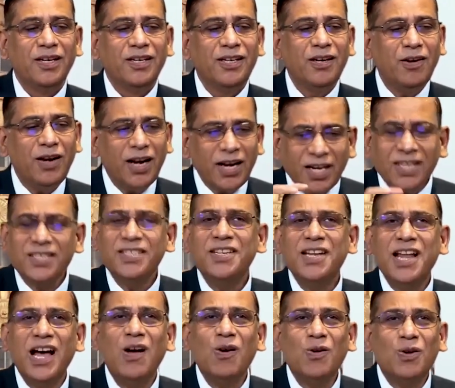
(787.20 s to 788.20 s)
Now let us
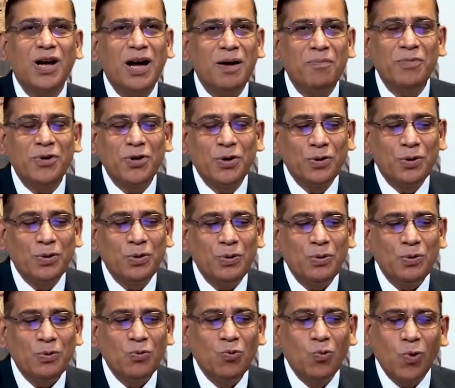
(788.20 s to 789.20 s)
now come to
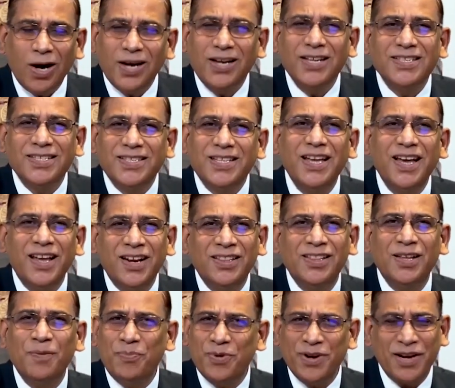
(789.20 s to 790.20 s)
what is there
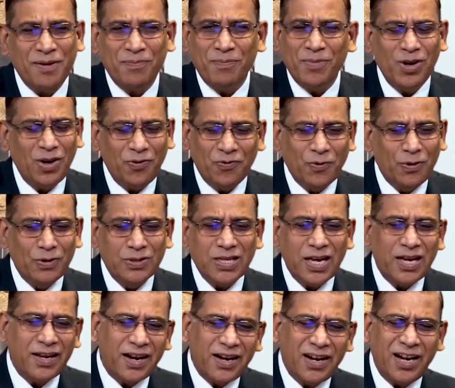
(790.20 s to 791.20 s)
in the preamble. Of course,
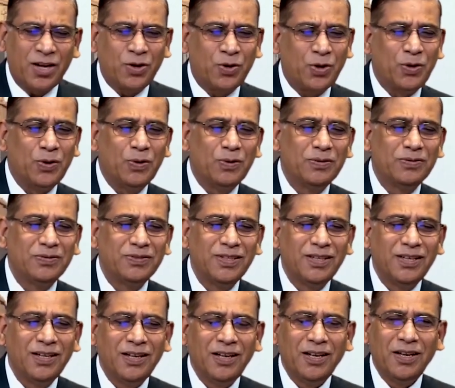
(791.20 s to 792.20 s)
I read it to you,
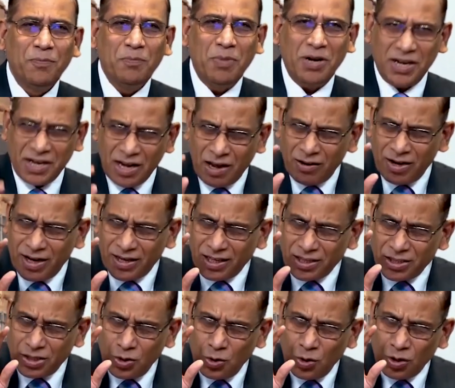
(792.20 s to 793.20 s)
but now let
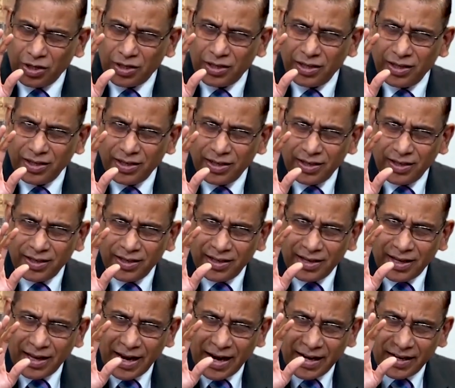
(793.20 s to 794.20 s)
us look
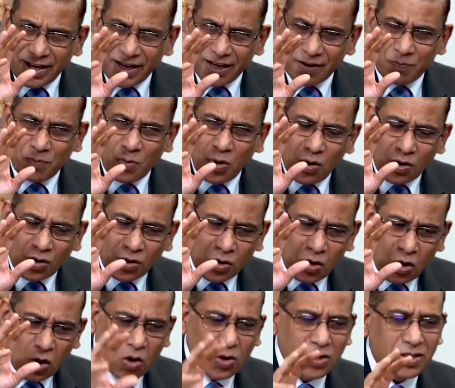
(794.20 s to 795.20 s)
at it more
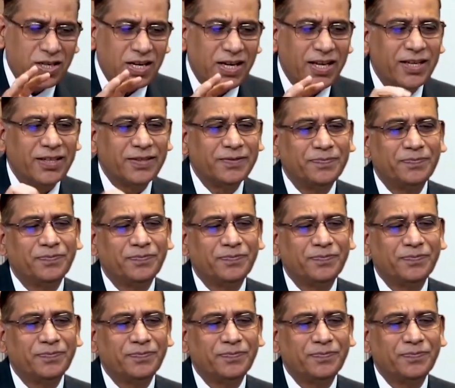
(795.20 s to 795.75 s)
closely.